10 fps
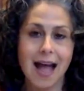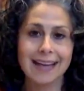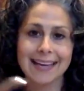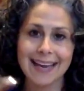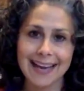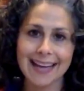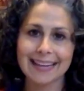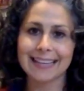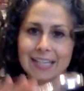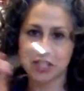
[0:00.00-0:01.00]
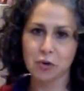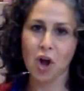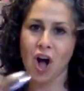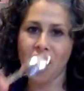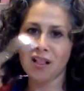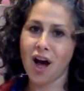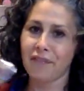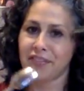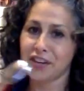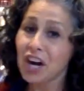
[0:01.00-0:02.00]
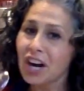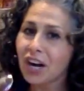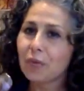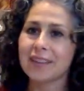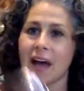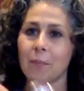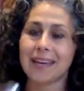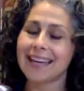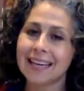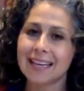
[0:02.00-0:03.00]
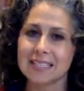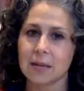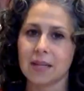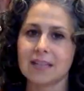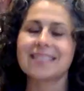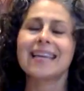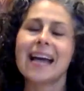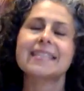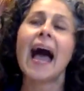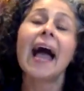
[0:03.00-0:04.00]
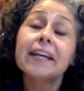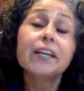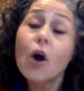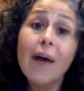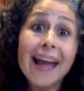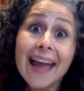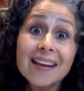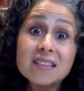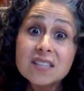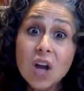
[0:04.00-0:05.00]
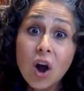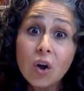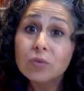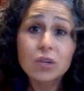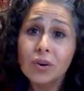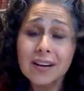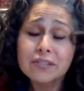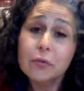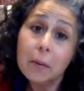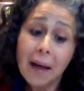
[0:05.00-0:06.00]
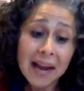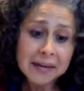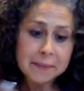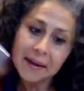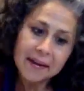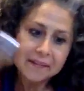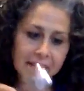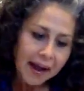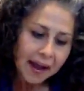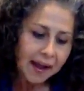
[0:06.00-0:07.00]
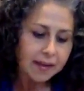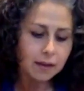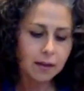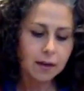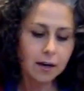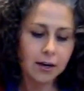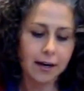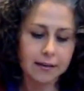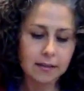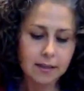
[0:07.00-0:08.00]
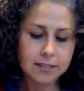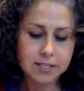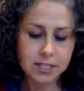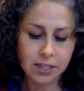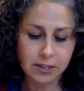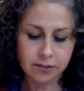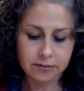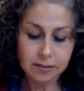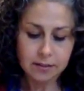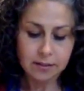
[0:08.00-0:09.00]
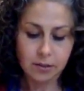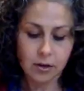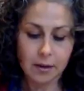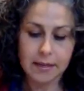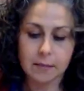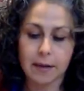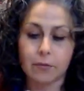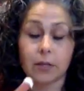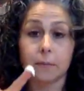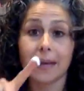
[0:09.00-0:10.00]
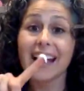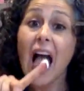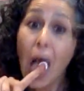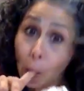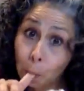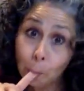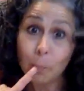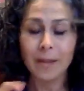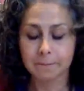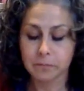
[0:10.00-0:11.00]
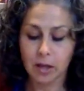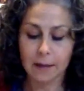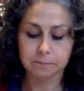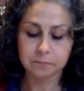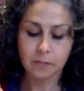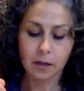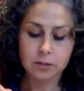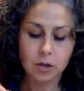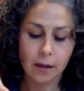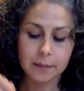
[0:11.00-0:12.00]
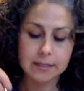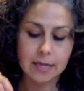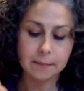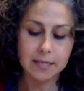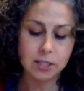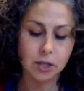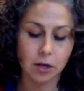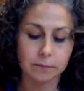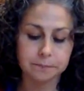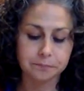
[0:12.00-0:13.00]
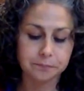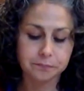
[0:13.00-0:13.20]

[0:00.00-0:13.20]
I can't let you all off the hook without me eating some of this. Yes, I know I ate a scone. You don't have to remind me, okay? All right, so, oh, I made the bite really big. Hmm, but, so I'm going to take my scone.